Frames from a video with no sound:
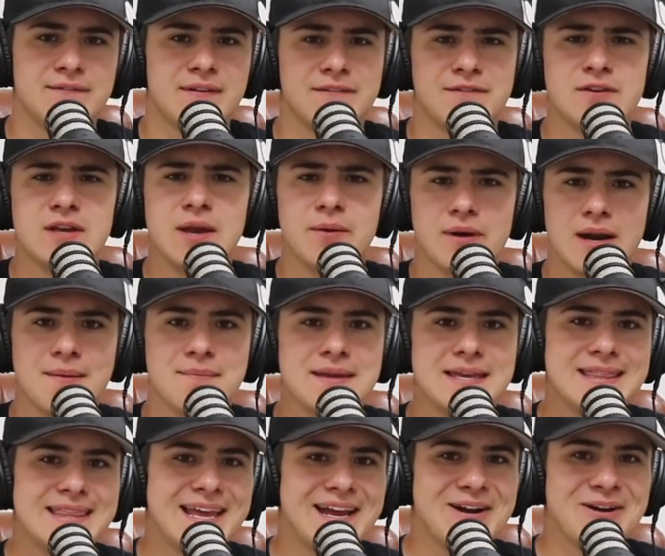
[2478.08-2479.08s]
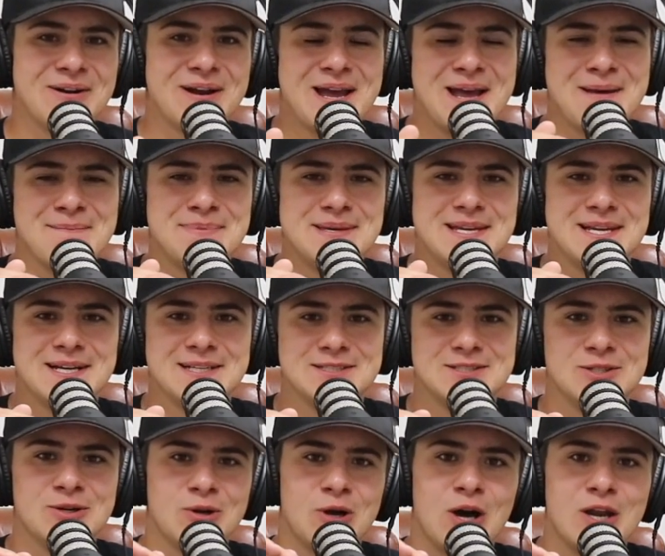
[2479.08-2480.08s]
if you get what I mean there,
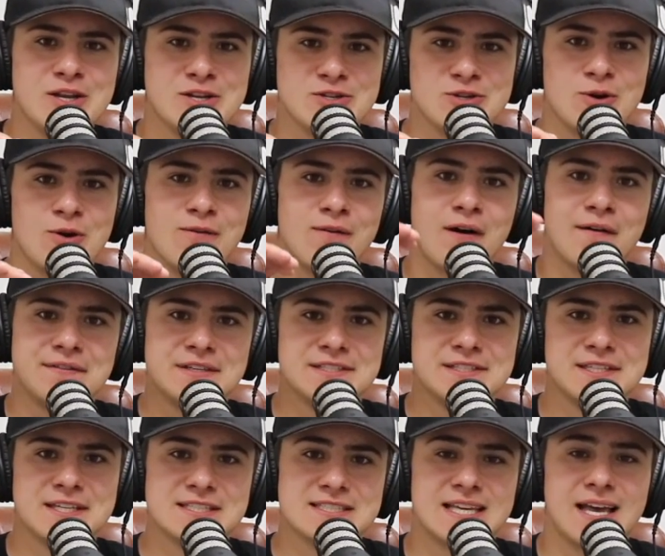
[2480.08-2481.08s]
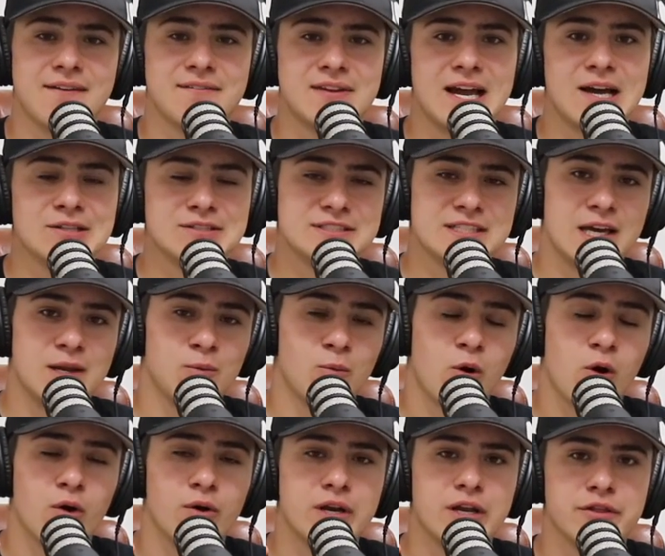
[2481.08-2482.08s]
because Cottage Grove obviously doesn't have an outside
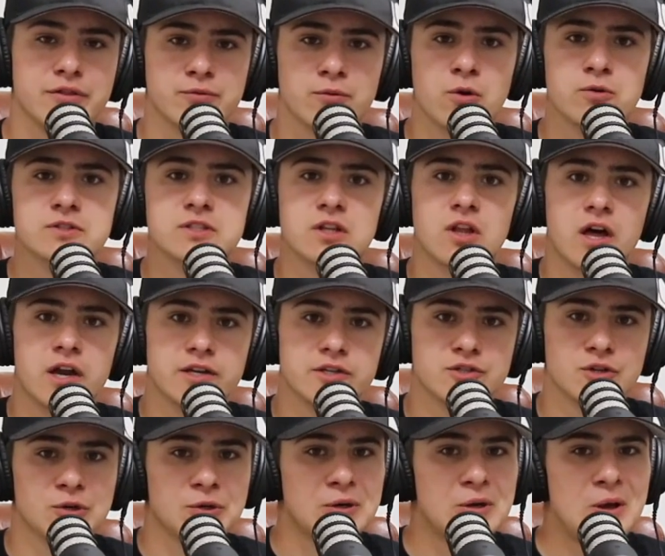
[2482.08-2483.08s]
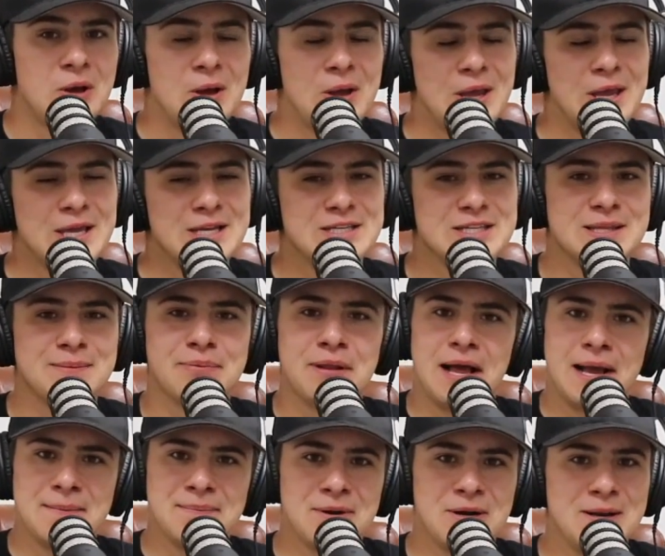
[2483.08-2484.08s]
wall, and it throws a lot of dirt into the
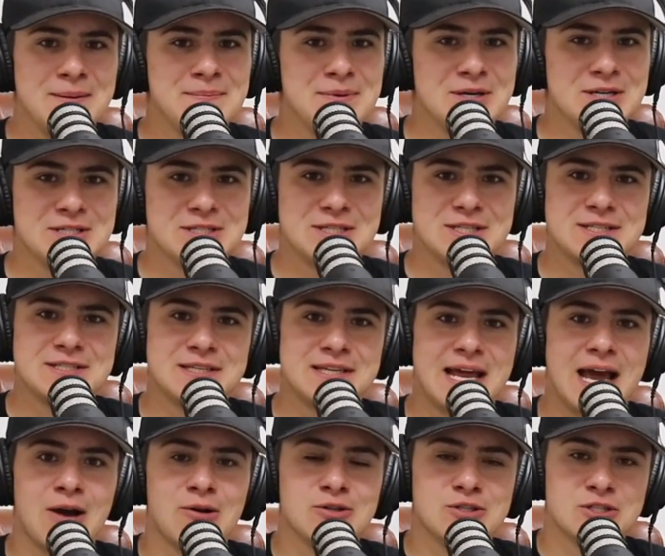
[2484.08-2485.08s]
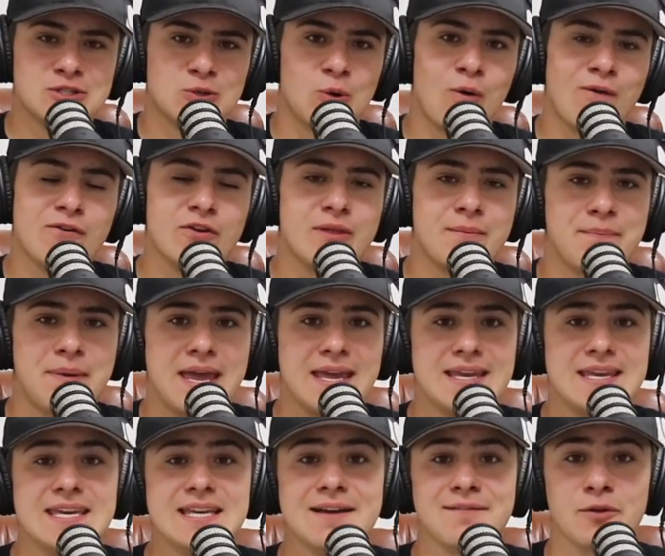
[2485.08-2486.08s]
blackberry bushes and out just over the
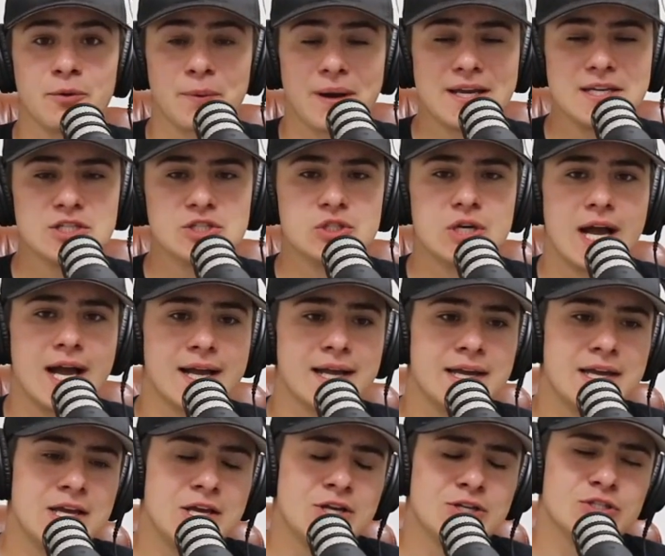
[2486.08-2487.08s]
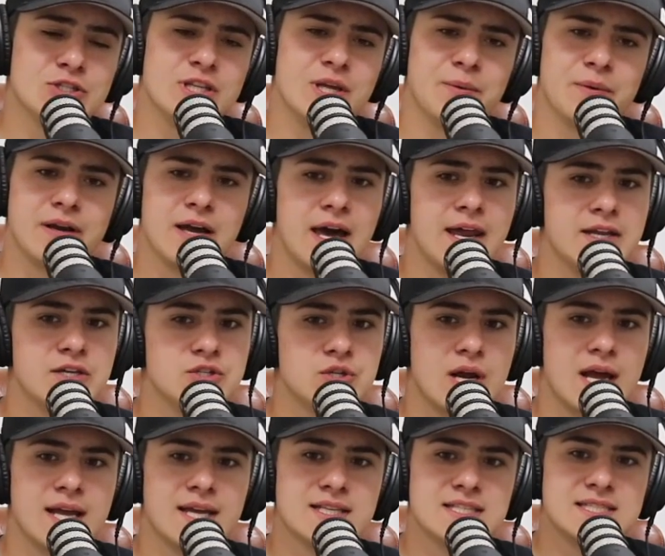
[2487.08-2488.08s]
banking of the racetrack. So they were kind of
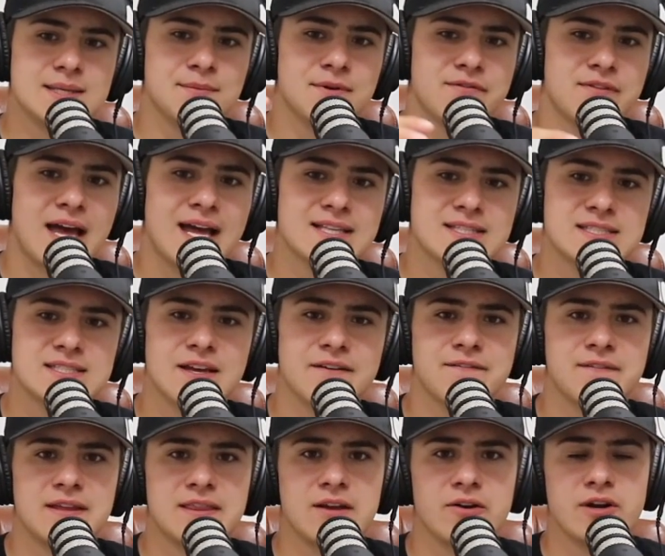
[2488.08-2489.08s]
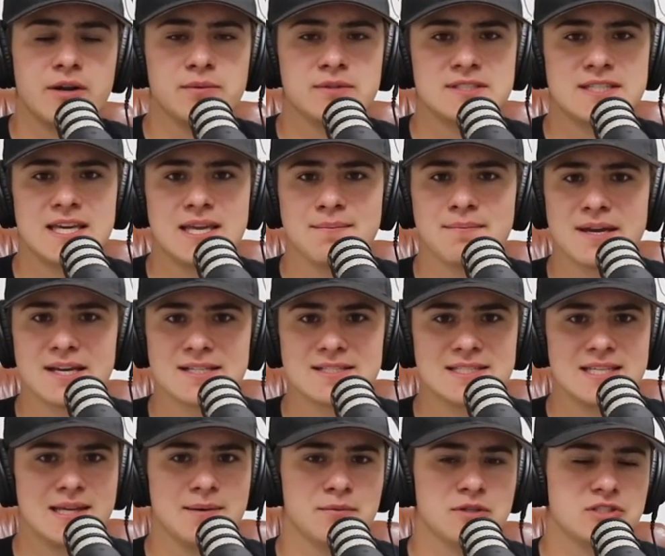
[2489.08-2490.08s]
dragging some of that stuff in there, and it was getting
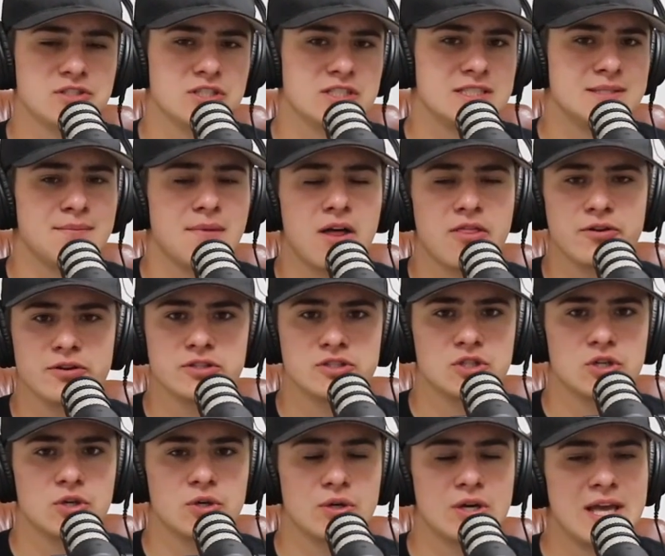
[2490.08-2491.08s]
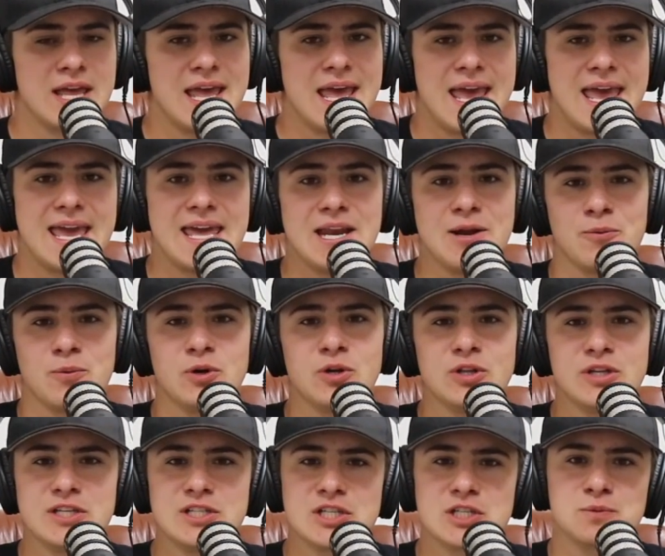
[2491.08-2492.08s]
mixed in with just some other dirt, and it
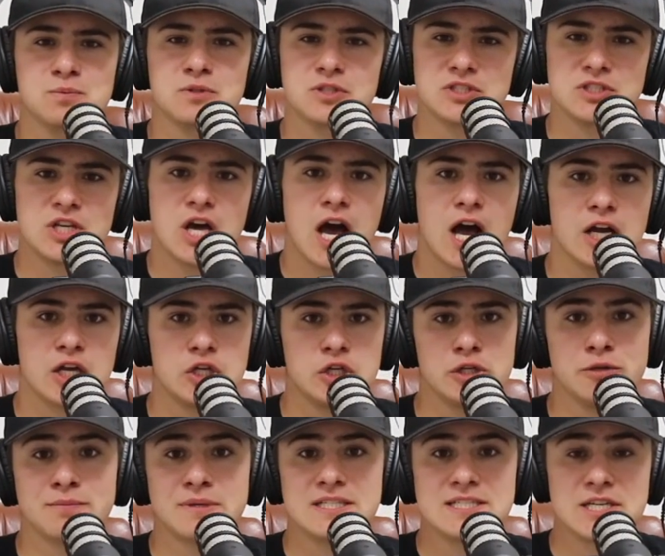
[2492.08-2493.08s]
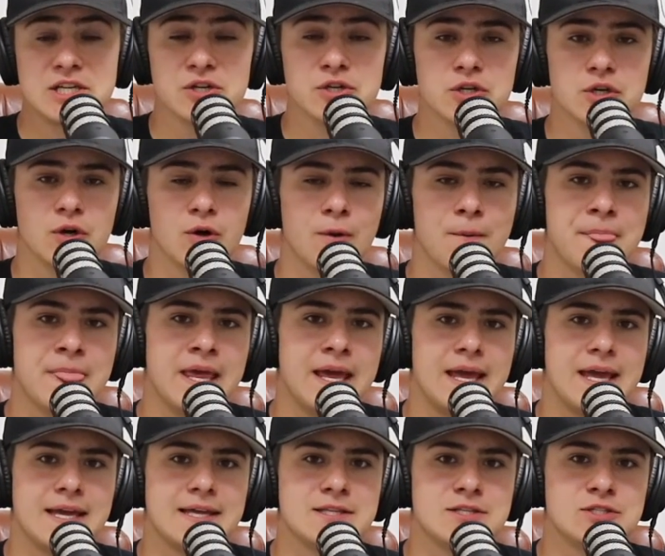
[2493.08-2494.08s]
really just was not good material.
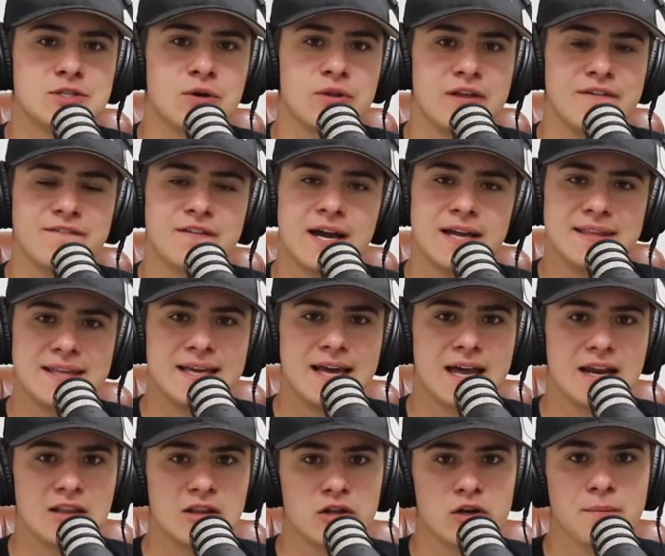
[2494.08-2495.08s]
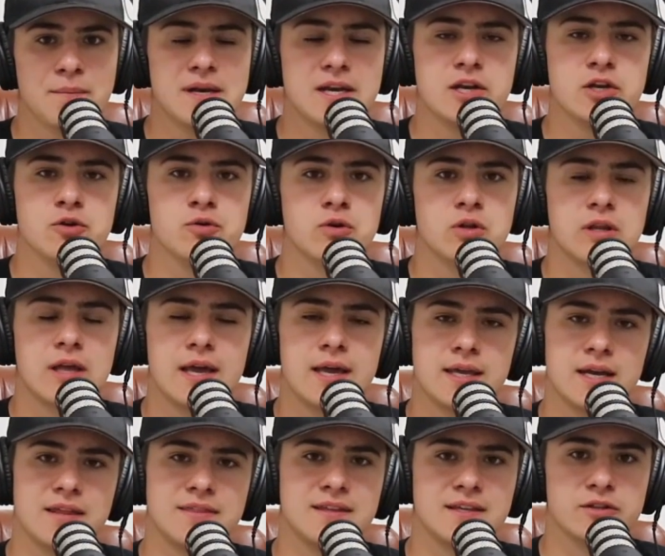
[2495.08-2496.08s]
And so they finally got a little bit of new clay,
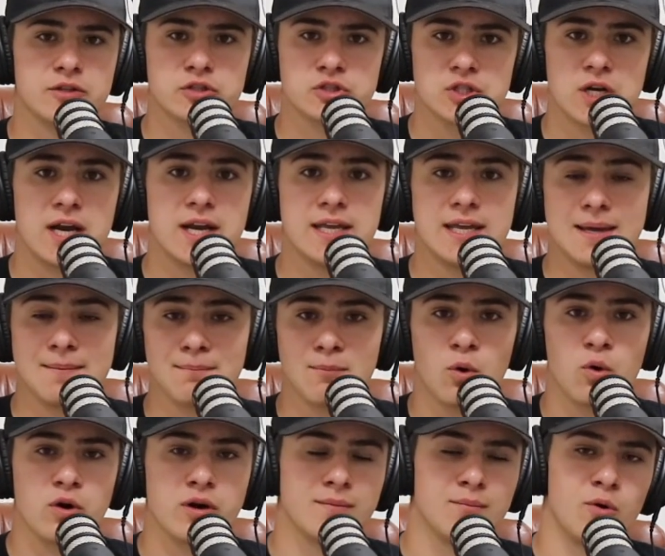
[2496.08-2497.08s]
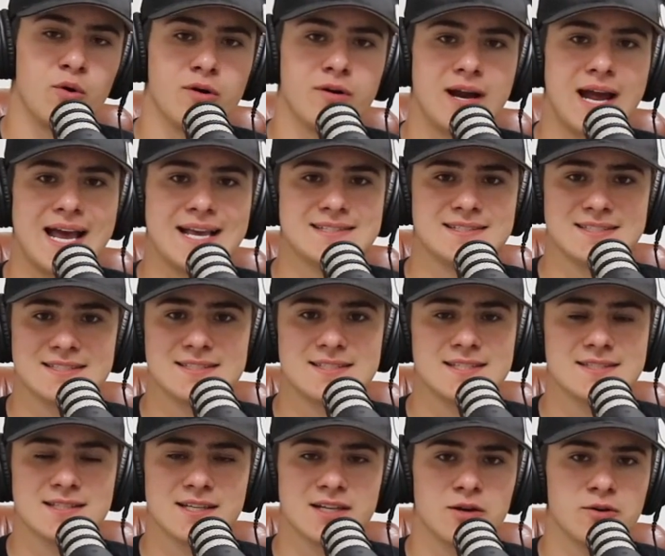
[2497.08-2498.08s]
and I think they're trying to get more and more as the
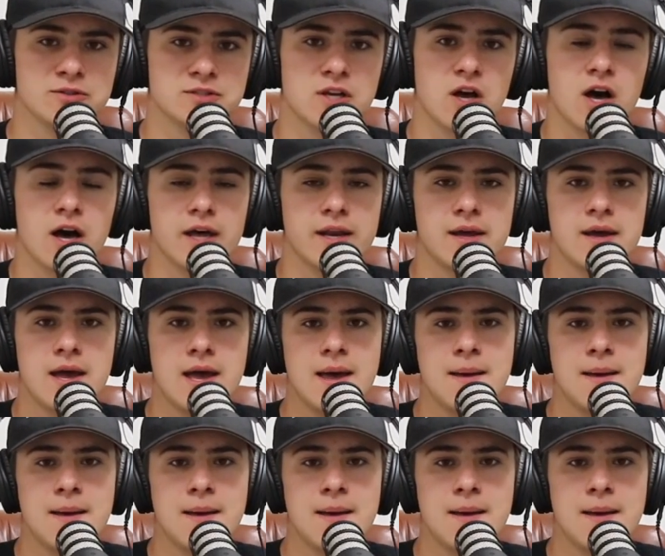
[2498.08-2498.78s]
season goes on.